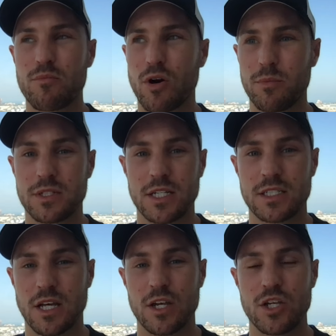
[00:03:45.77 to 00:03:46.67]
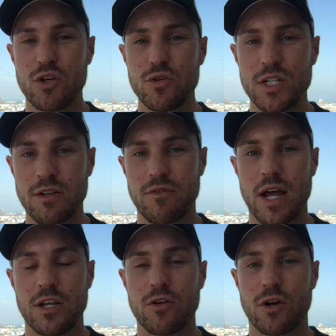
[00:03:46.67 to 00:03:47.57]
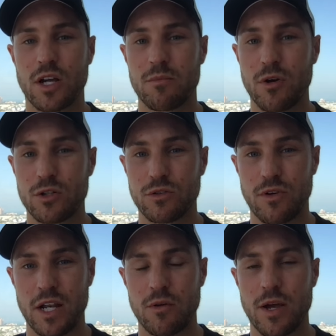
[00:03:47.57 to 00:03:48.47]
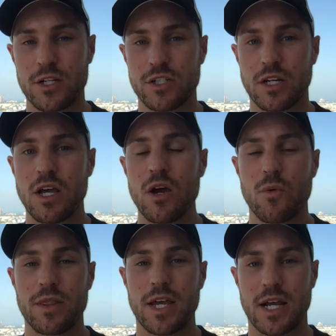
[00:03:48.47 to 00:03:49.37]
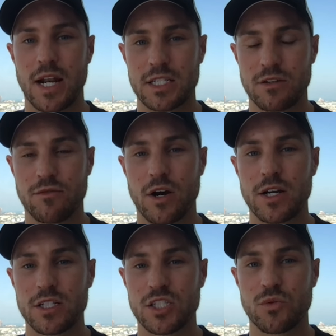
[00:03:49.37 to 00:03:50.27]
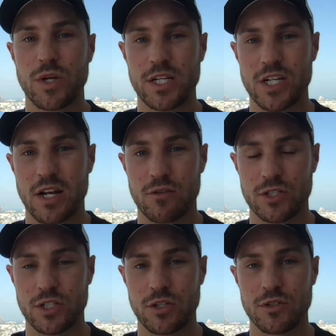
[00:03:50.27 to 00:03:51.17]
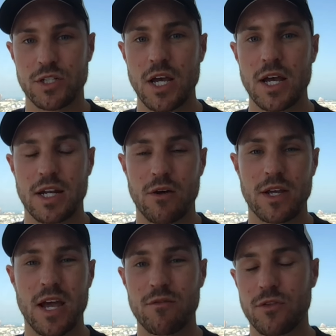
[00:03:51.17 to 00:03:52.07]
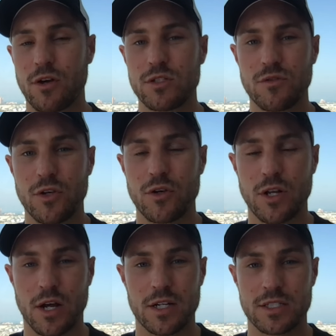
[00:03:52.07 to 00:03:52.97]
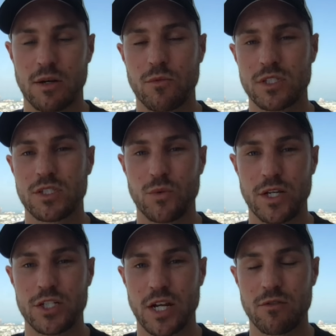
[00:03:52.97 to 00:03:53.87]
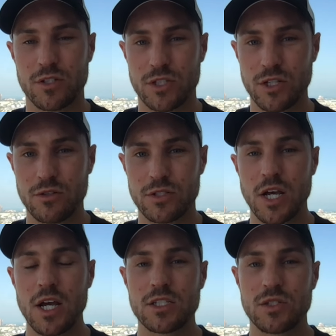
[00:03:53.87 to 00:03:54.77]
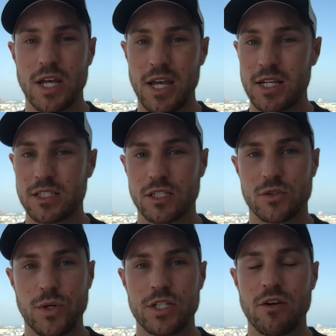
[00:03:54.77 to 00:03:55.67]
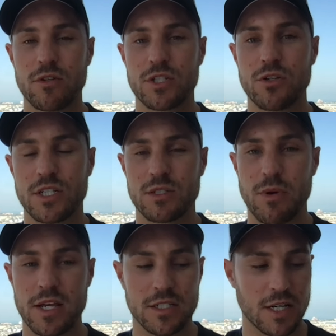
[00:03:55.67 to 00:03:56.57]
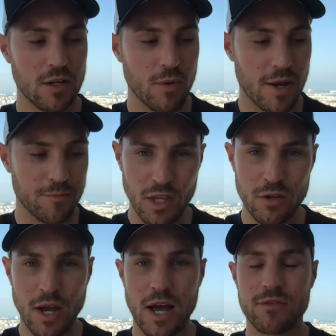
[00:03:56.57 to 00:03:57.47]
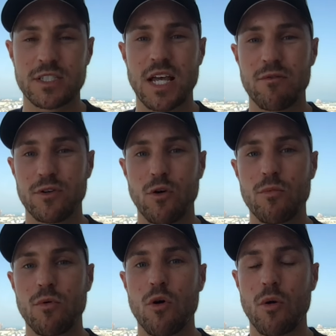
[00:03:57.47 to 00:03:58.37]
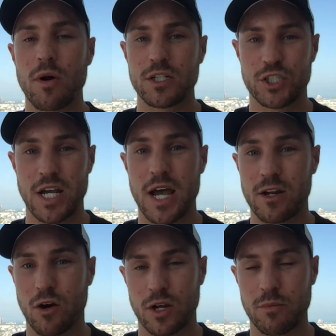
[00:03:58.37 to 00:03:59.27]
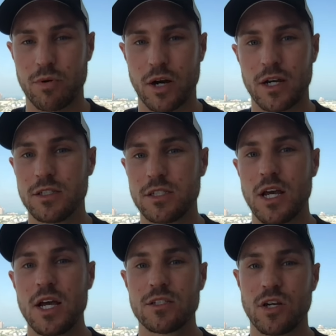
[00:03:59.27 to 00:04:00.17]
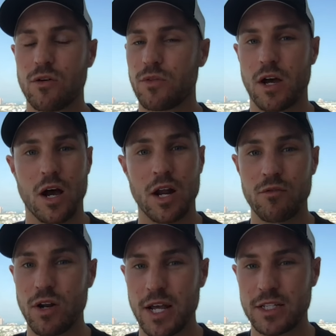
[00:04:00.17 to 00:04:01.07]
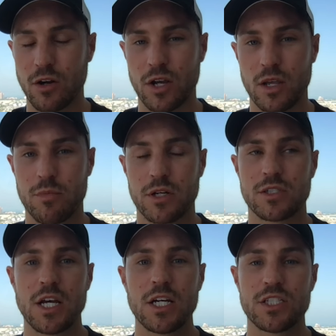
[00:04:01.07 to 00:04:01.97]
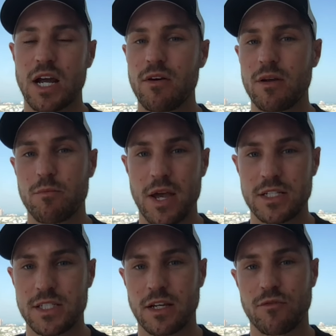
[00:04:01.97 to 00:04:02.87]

properties are usually valued on a commercial valuation when they're classified as sui generis use. Now, again, for those of you who don't understand what sui generis use is, sui generis use is basically when you have seven or more shared occupiers, so they're unrelated occupants, sharing basic